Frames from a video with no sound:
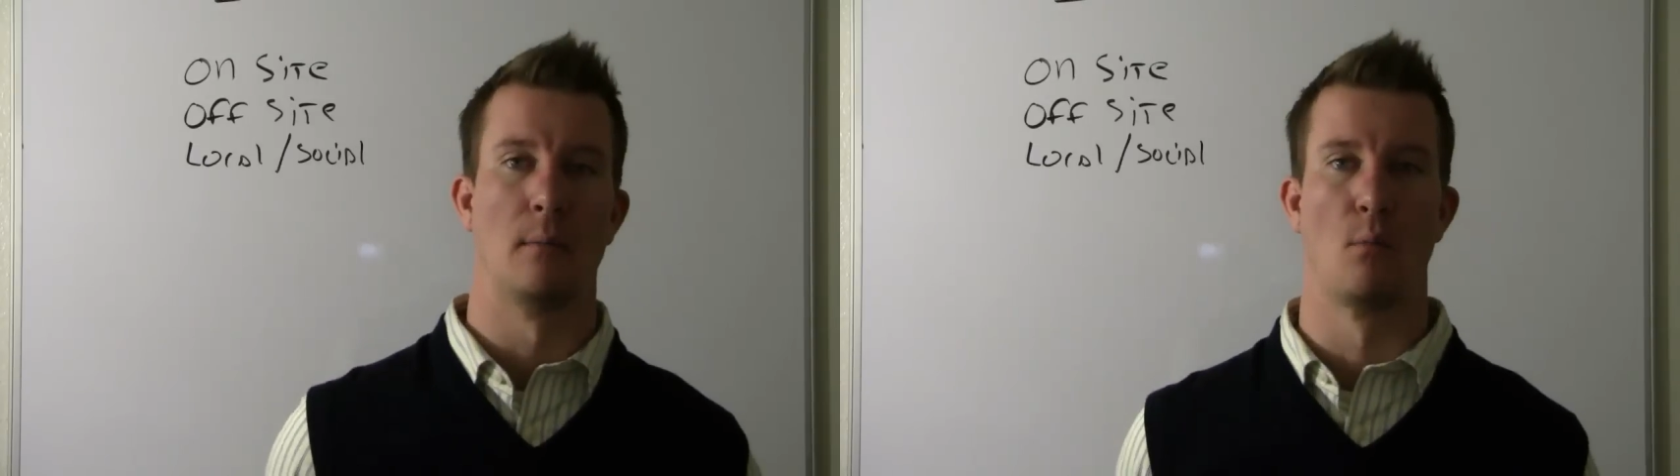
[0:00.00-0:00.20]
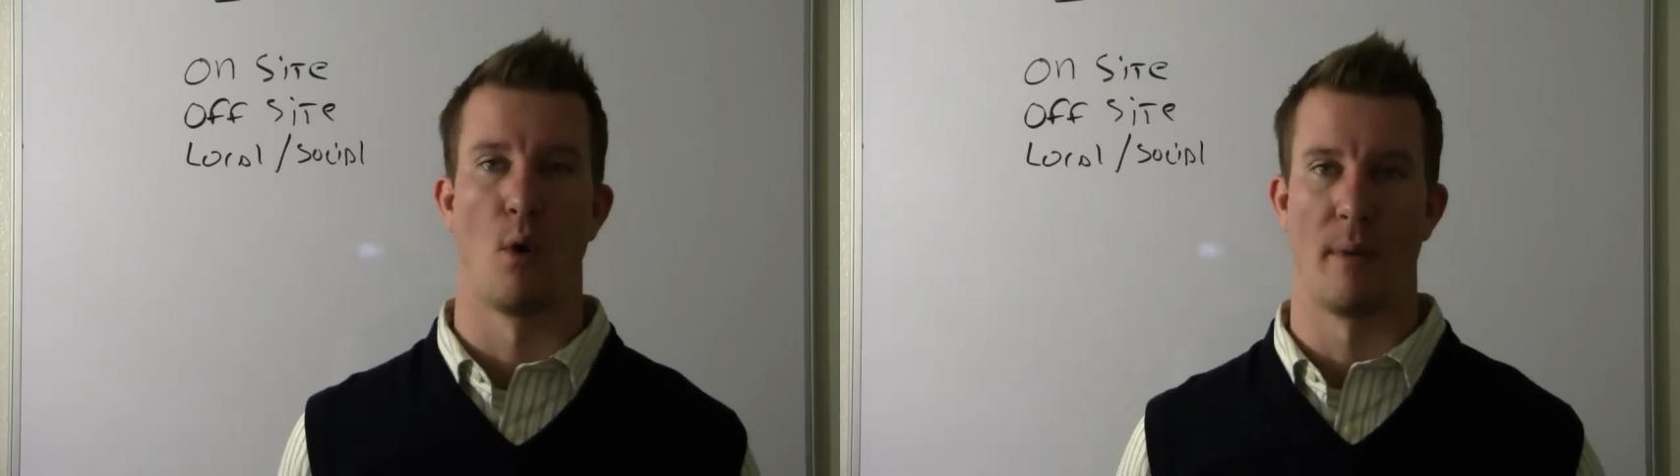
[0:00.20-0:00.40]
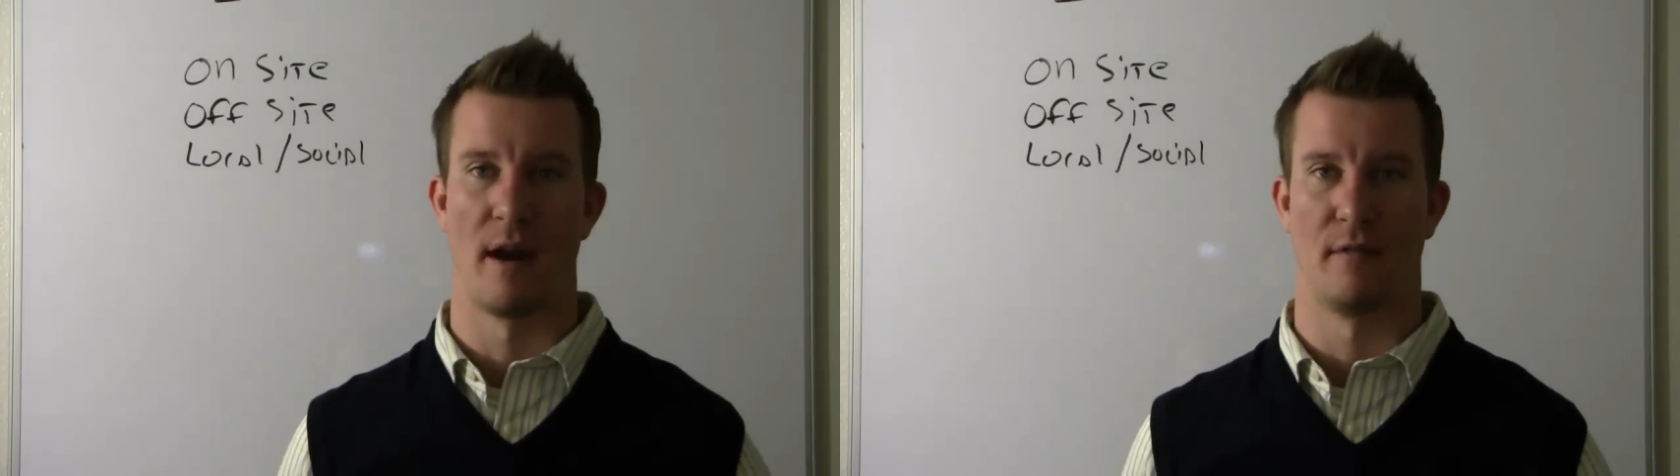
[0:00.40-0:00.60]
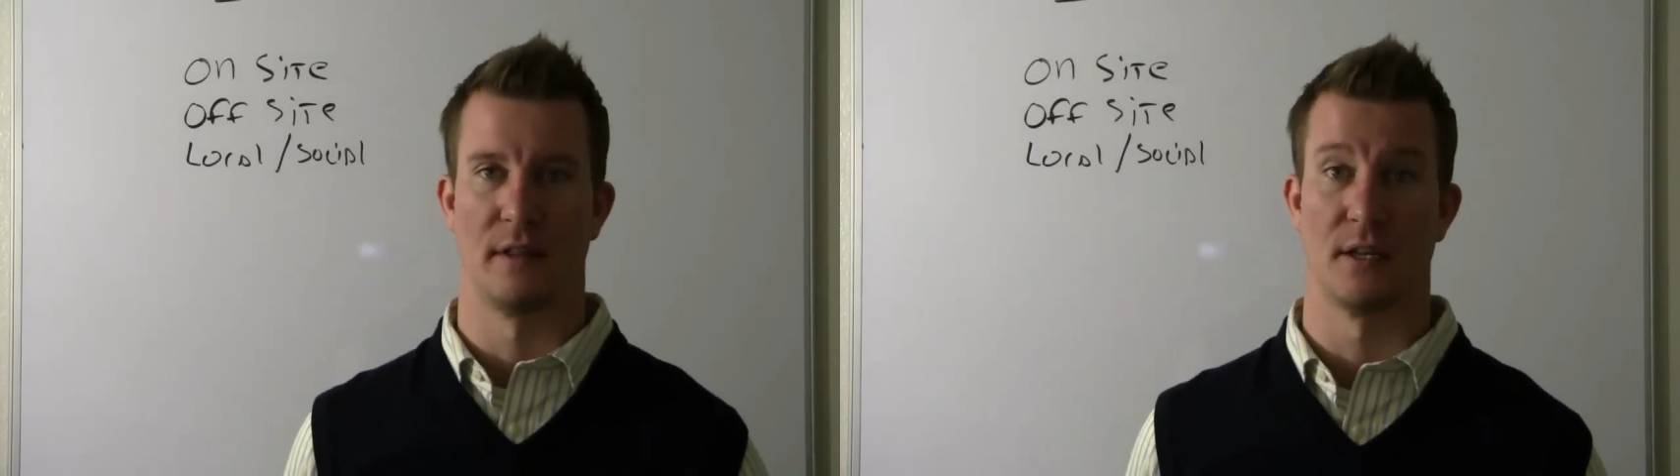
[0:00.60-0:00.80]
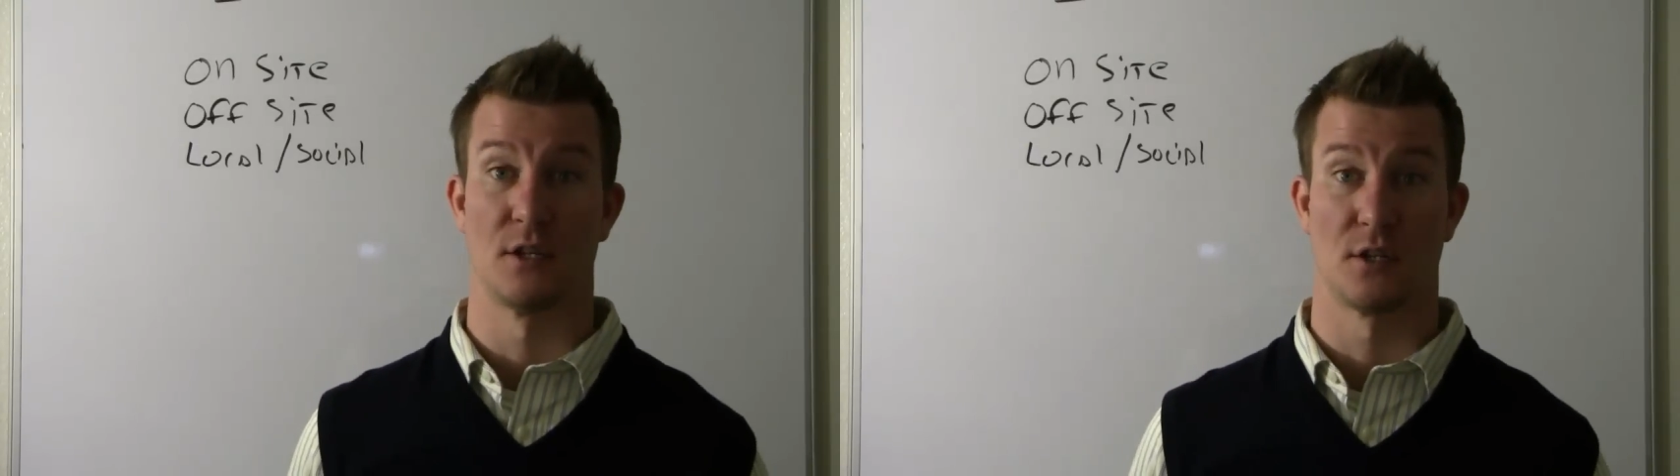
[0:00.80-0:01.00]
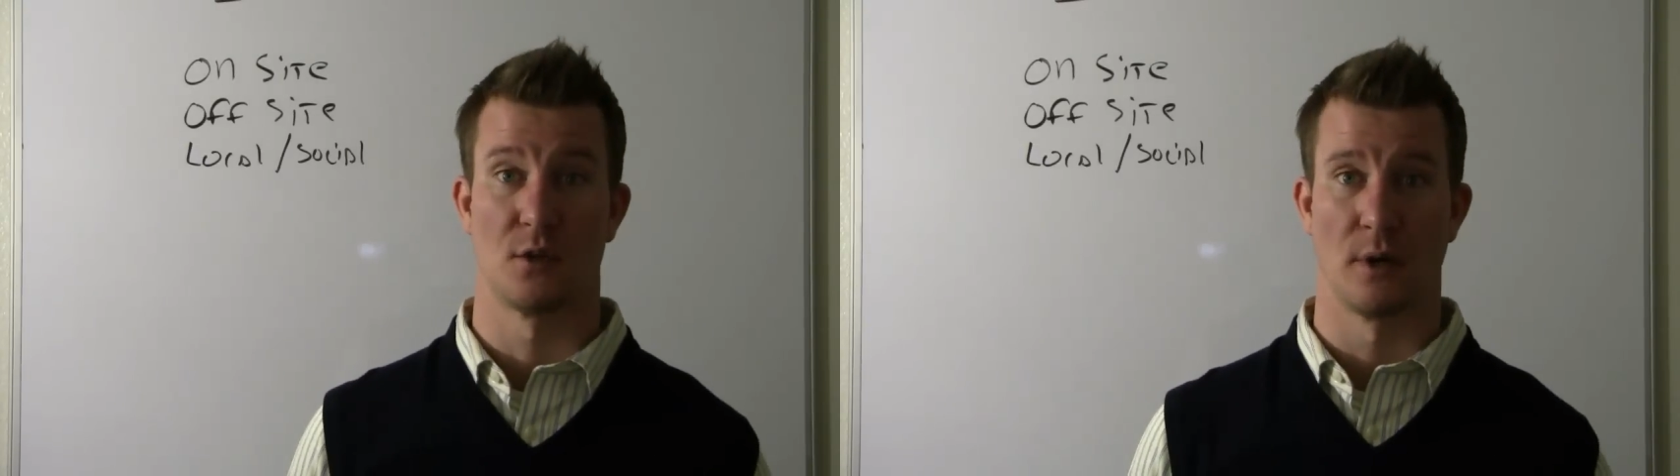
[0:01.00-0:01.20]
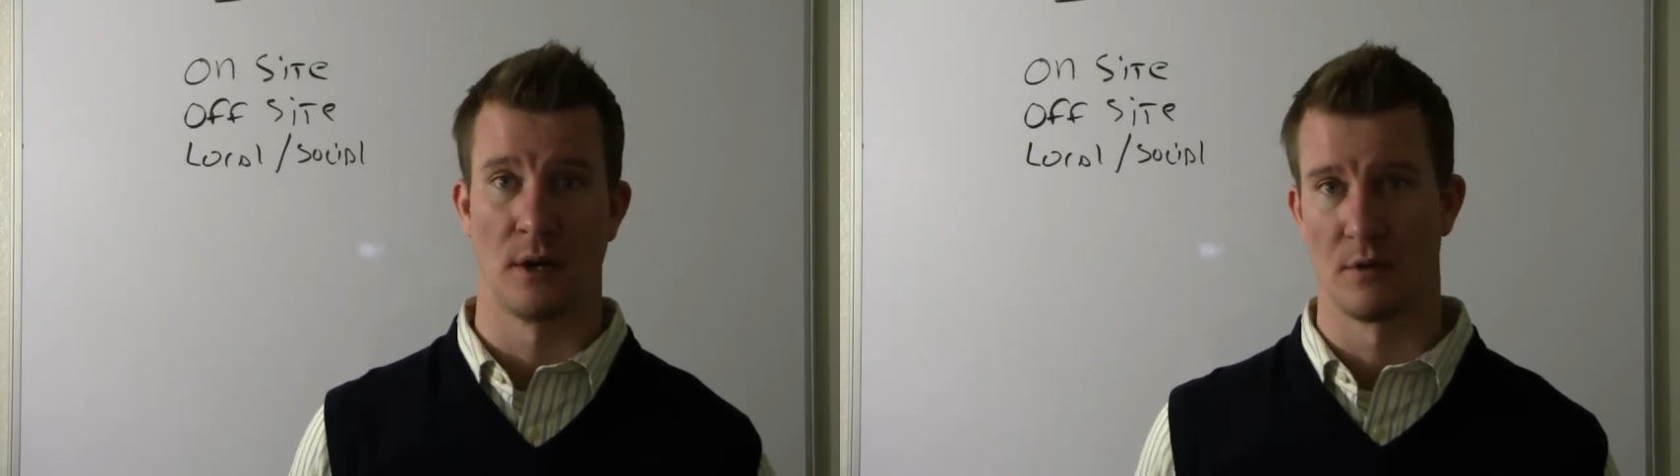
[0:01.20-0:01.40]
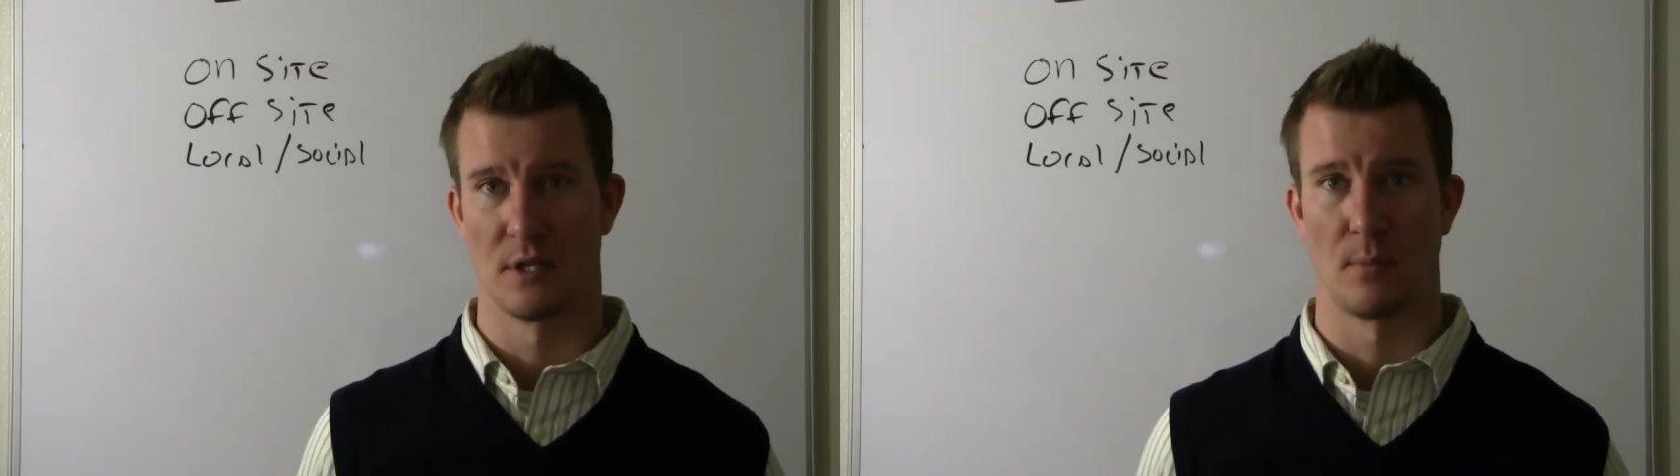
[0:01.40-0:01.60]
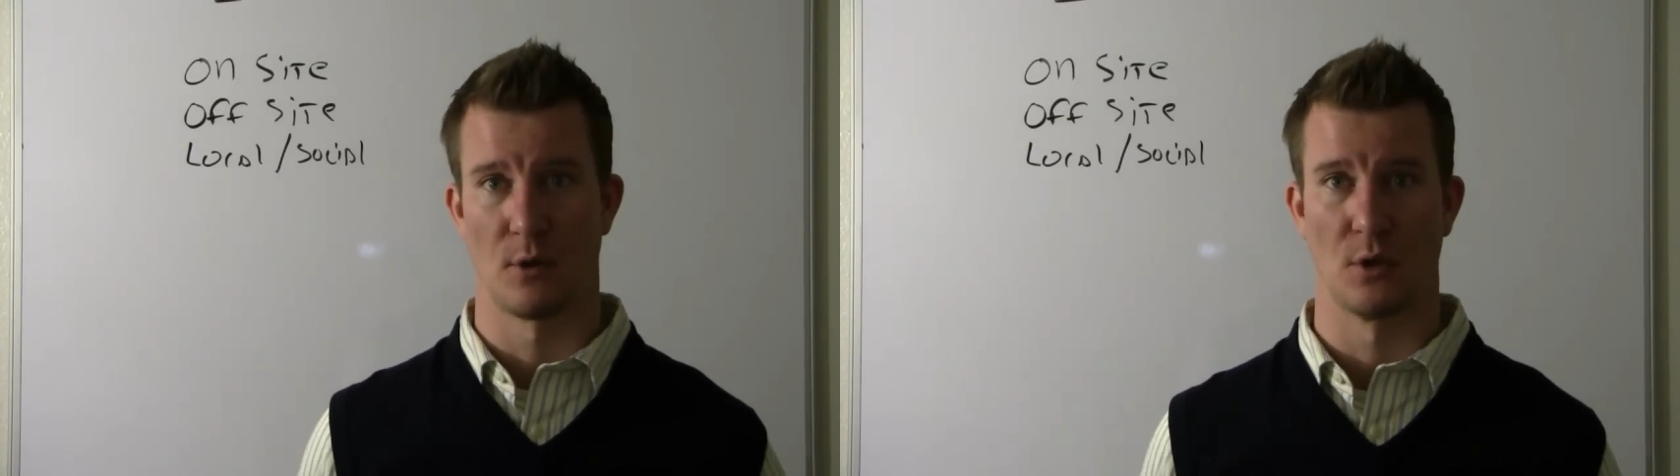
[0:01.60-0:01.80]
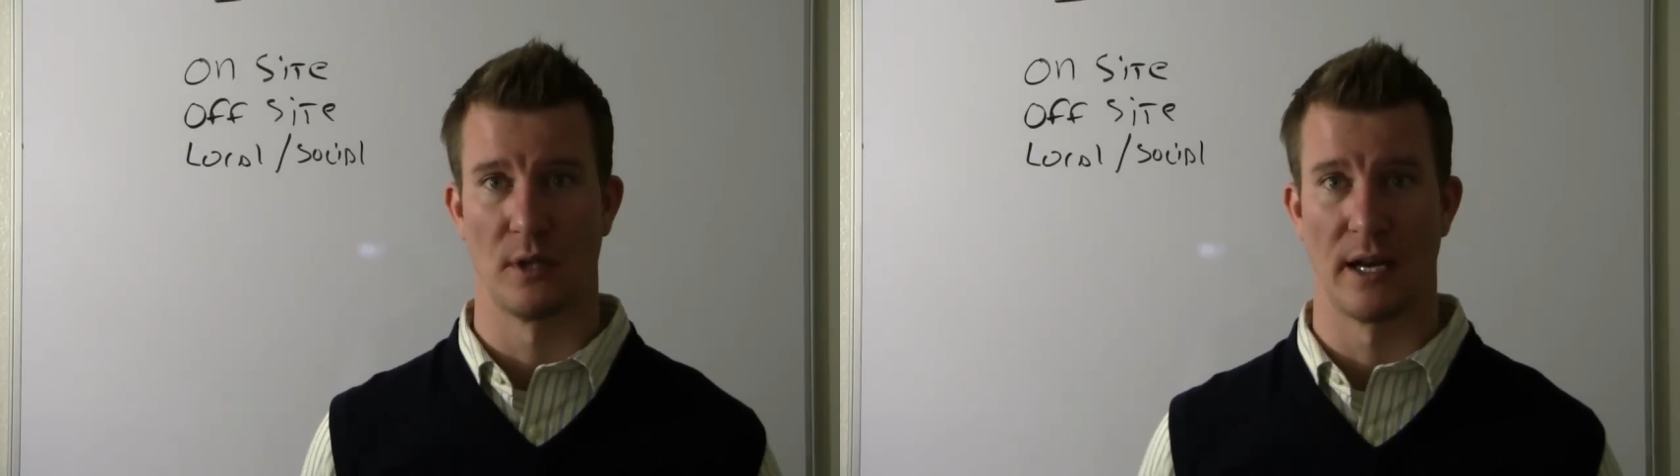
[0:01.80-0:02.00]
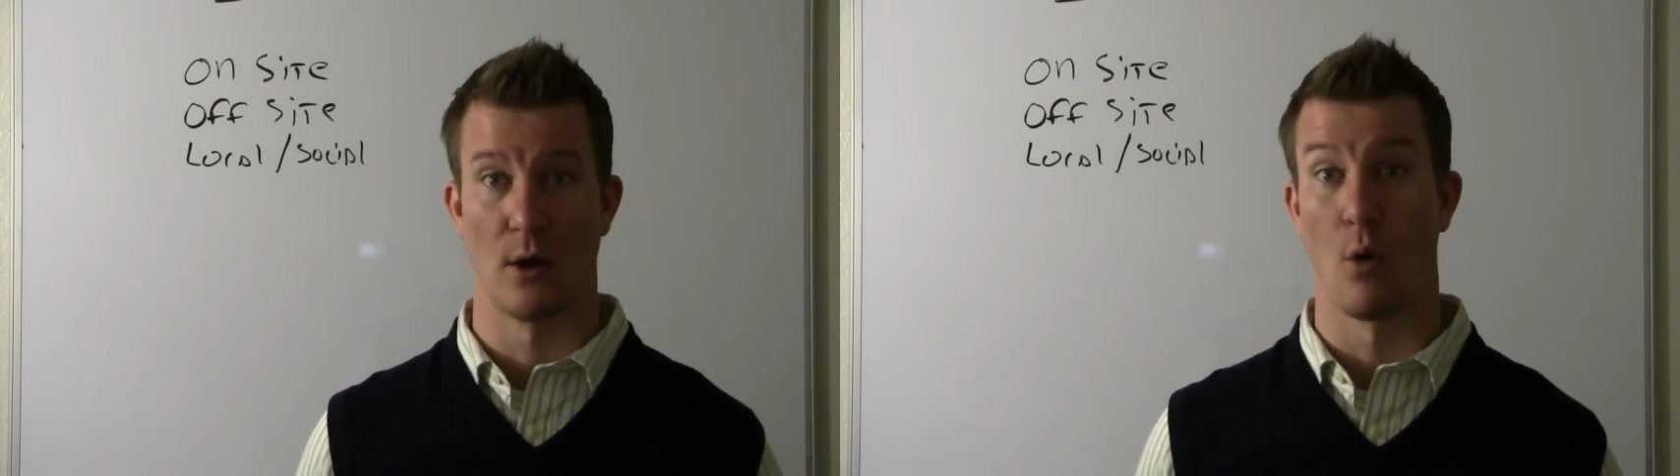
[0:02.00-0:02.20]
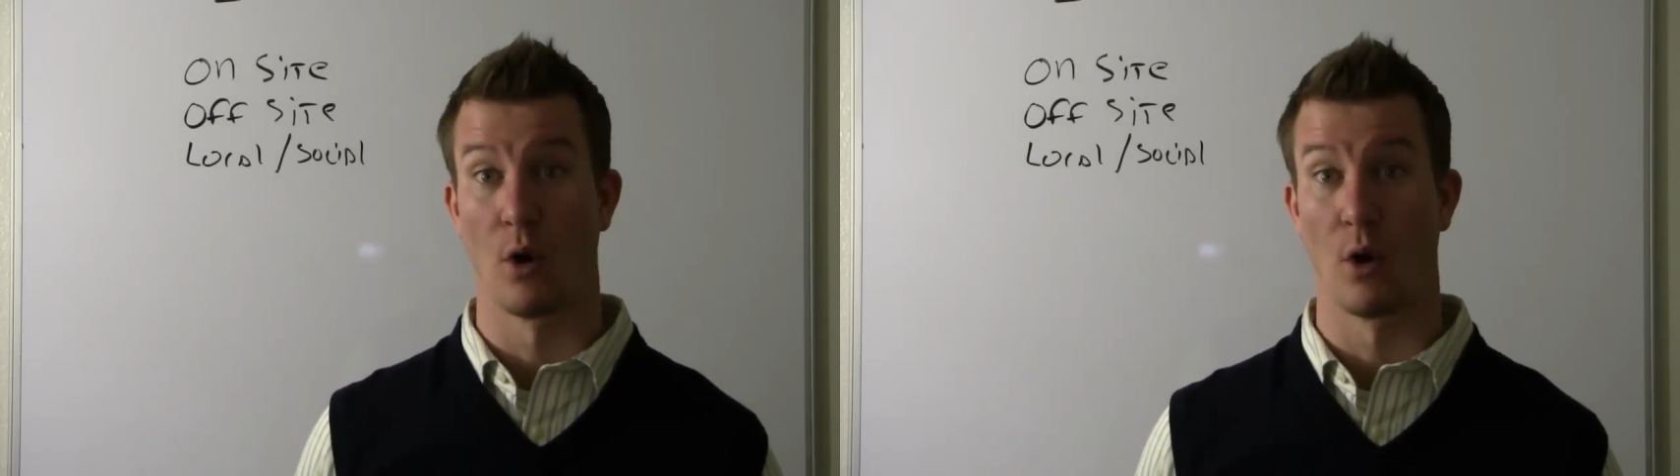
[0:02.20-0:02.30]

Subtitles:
more benefit than just doing a reciprocal link